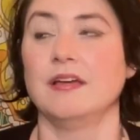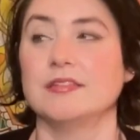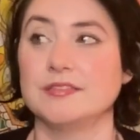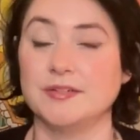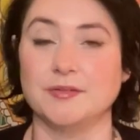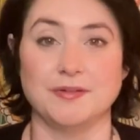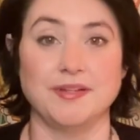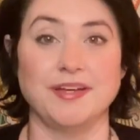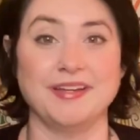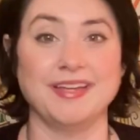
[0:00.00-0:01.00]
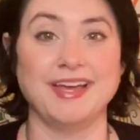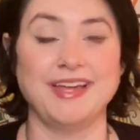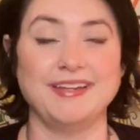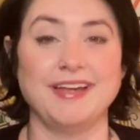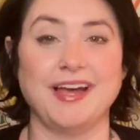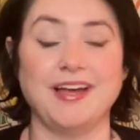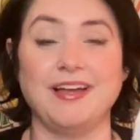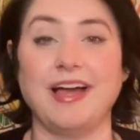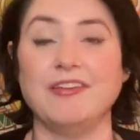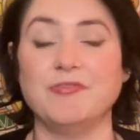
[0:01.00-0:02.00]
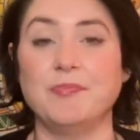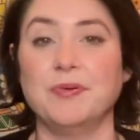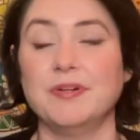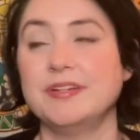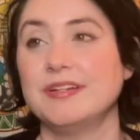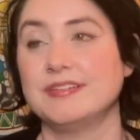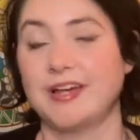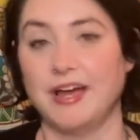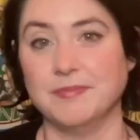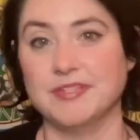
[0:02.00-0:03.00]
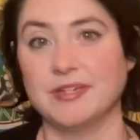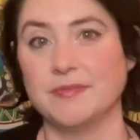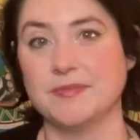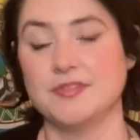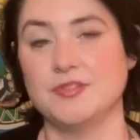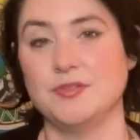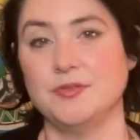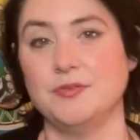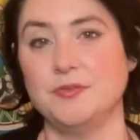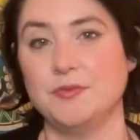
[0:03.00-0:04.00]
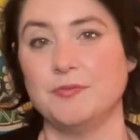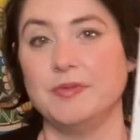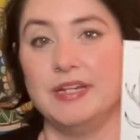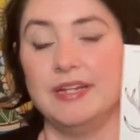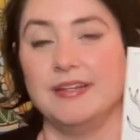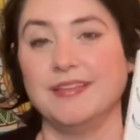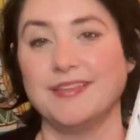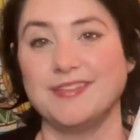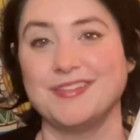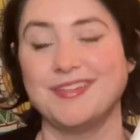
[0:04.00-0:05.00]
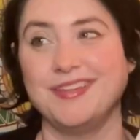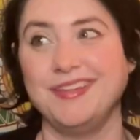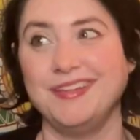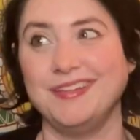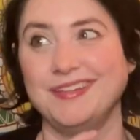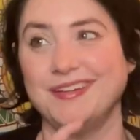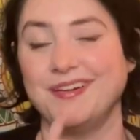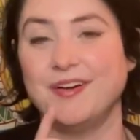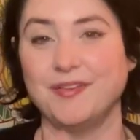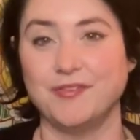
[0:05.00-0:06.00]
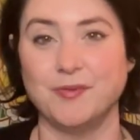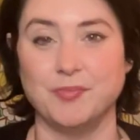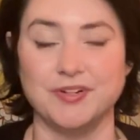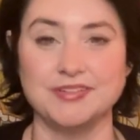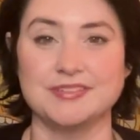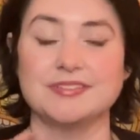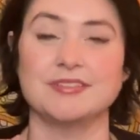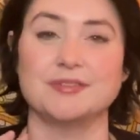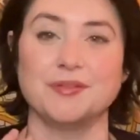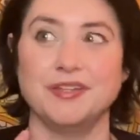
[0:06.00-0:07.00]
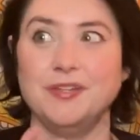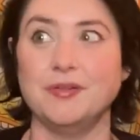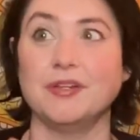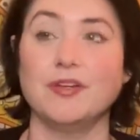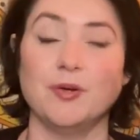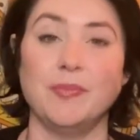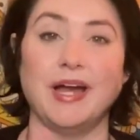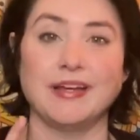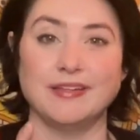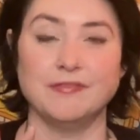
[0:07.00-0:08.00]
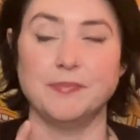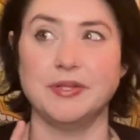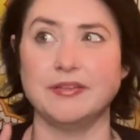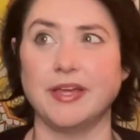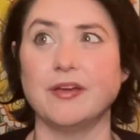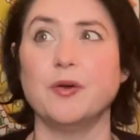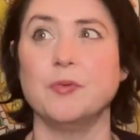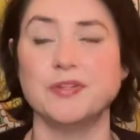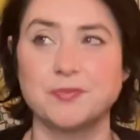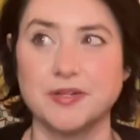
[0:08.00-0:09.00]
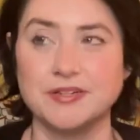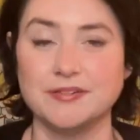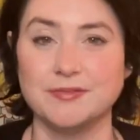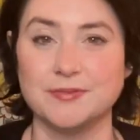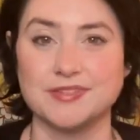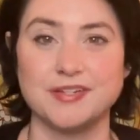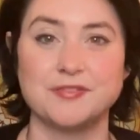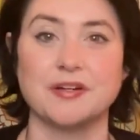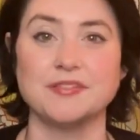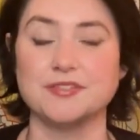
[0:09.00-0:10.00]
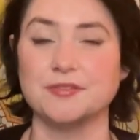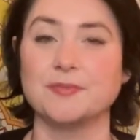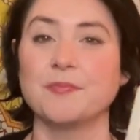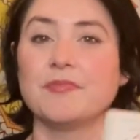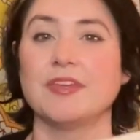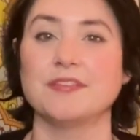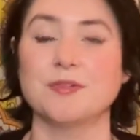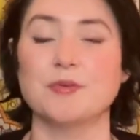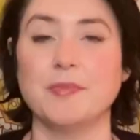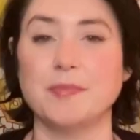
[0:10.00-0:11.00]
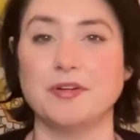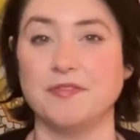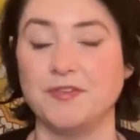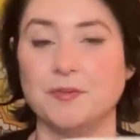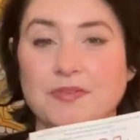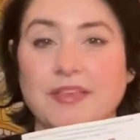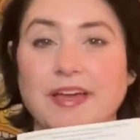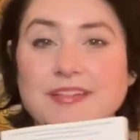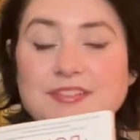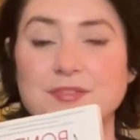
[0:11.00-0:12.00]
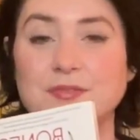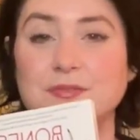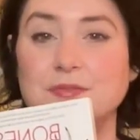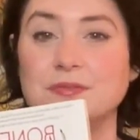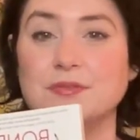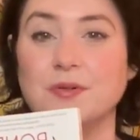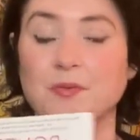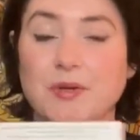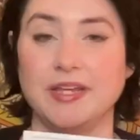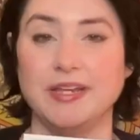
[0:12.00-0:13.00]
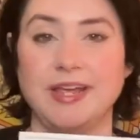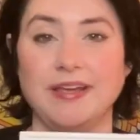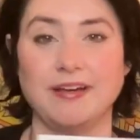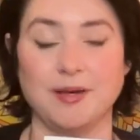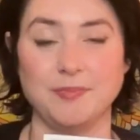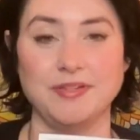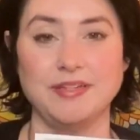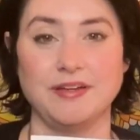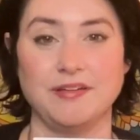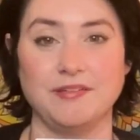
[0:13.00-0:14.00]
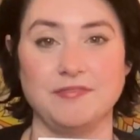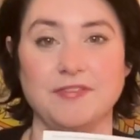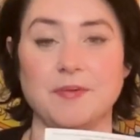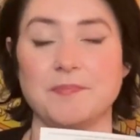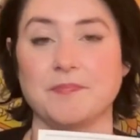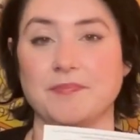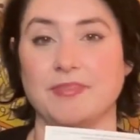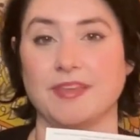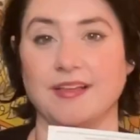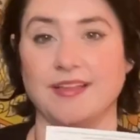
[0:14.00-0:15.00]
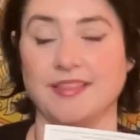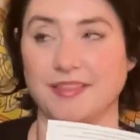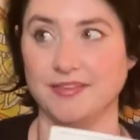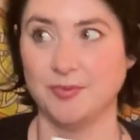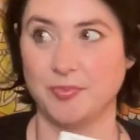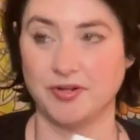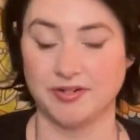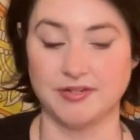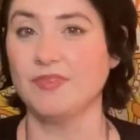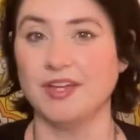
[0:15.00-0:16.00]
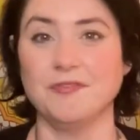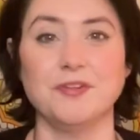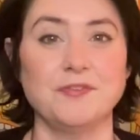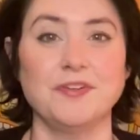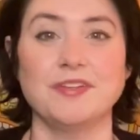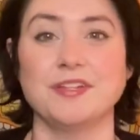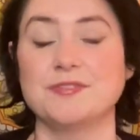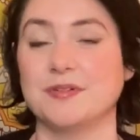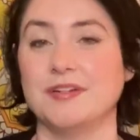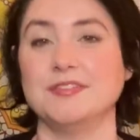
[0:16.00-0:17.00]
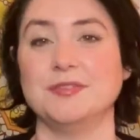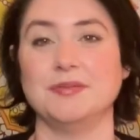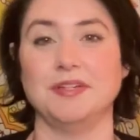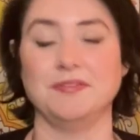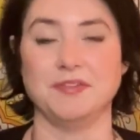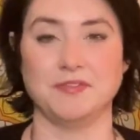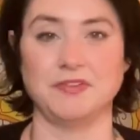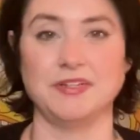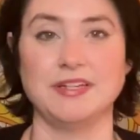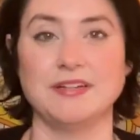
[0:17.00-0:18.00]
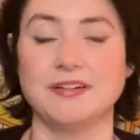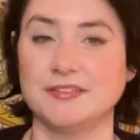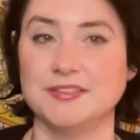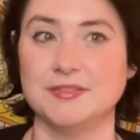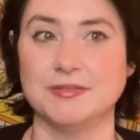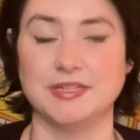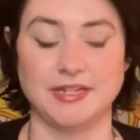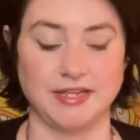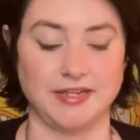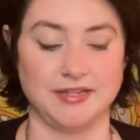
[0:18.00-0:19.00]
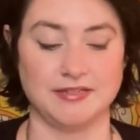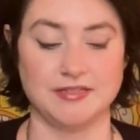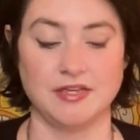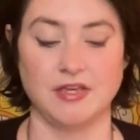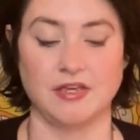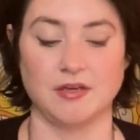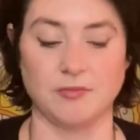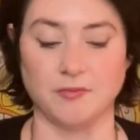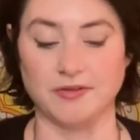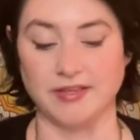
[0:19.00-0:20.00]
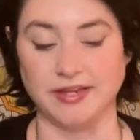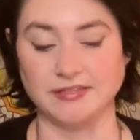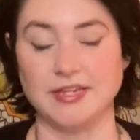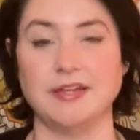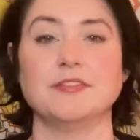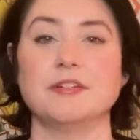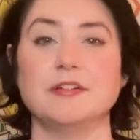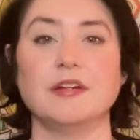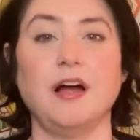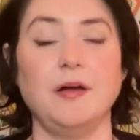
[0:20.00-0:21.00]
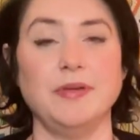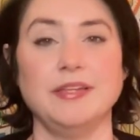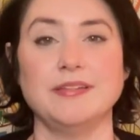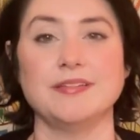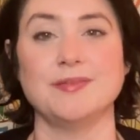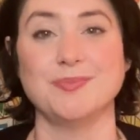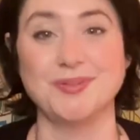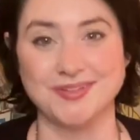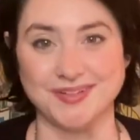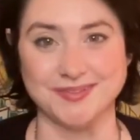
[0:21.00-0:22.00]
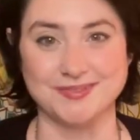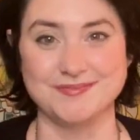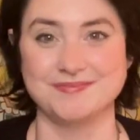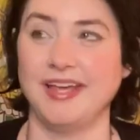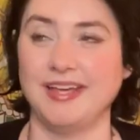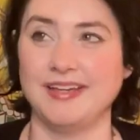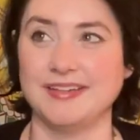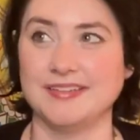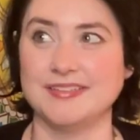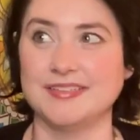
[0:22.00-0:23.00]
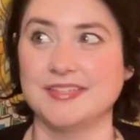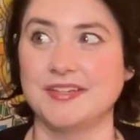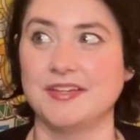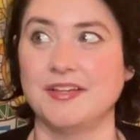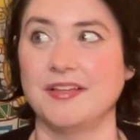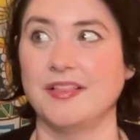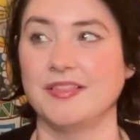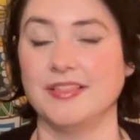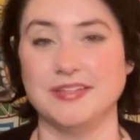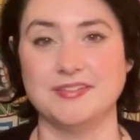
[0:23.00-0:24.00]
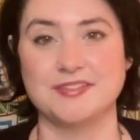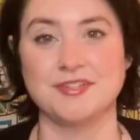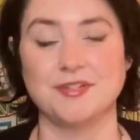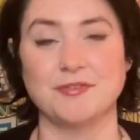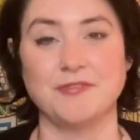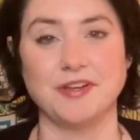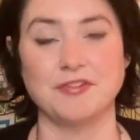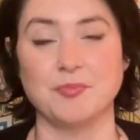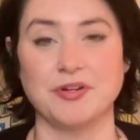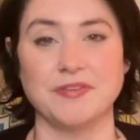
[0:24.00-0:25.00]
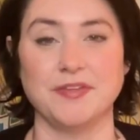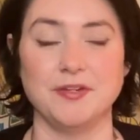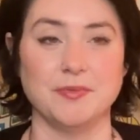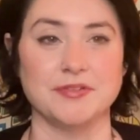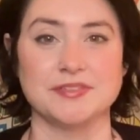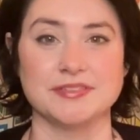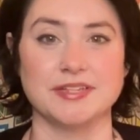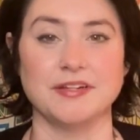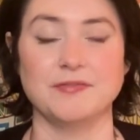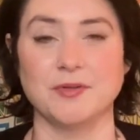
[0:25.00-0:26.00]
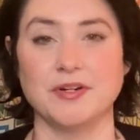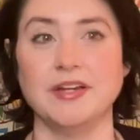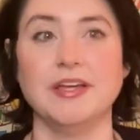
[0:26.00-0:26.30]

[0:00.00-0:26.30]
So again, I've put timestamps to reading the all of the books so that you can go back and be like, oh, which one was I drawn to? So remember, if you would like to win a copy of this book, if you're feeling drawn to it, if you're feeling called to it and would like to enter, comment below and list your favorite book that you're most excited for.